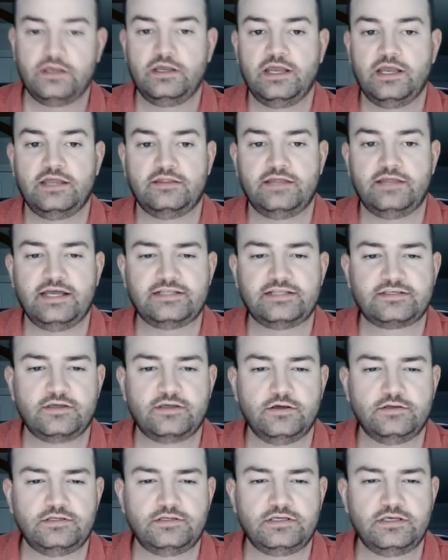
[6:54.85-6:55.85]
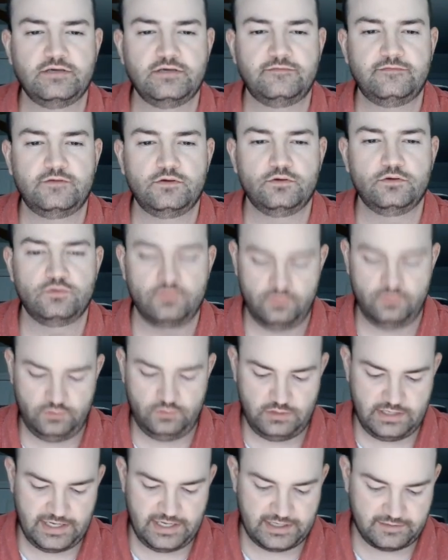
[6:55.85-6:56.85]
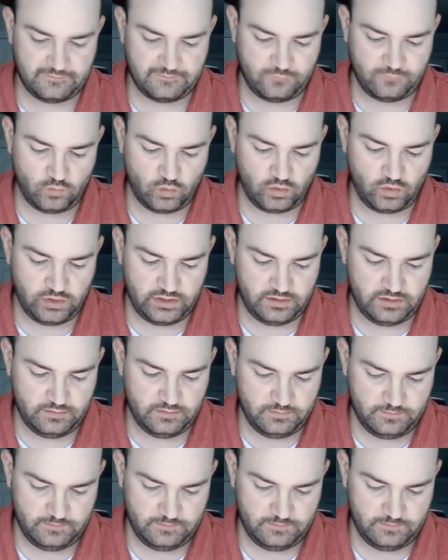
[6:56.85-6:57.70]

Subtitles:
and that's going to give you -1.